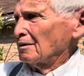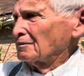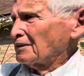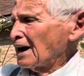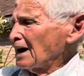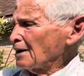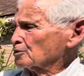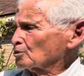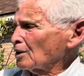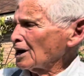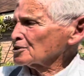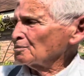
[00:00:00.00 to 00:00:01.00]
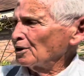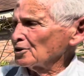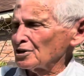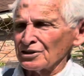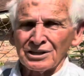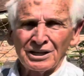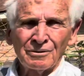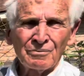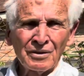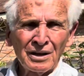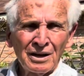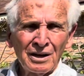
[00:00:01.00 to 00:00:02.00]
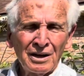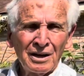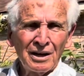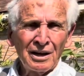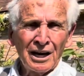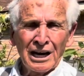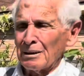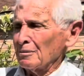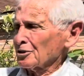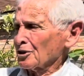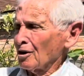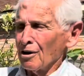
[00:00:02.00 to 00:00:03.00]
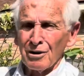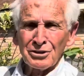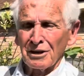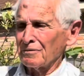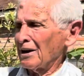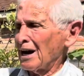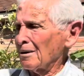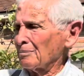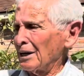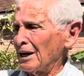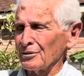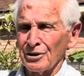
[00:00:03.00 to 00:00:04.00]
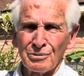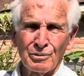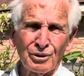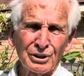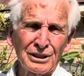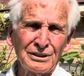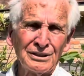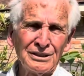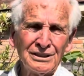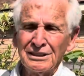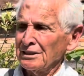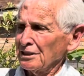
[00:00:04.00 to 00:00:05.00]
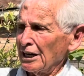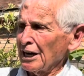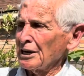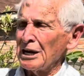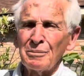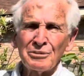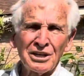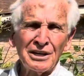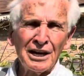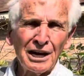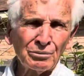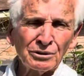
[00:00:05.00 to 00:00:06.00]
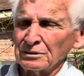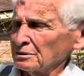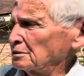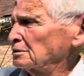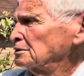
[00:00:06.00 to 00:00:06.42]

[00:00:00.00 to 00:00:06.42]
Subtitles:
5 squash bushes. And I must have harvested 5 pounds this morning. And I didn't even see that one.